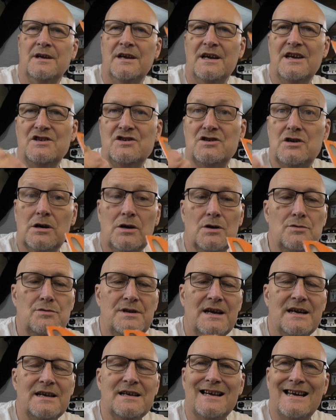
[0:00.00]
is glued
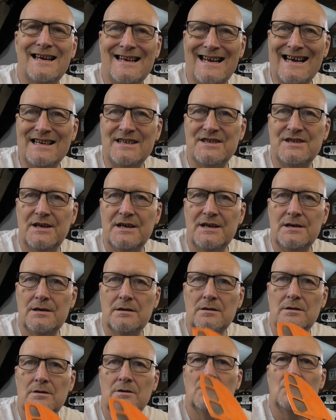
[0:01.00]
in, connected
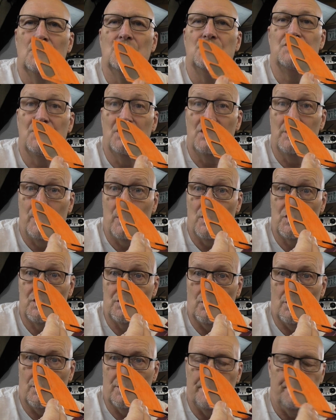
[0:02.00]
to the push
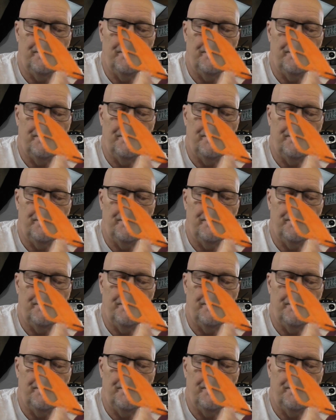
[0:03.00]
rod.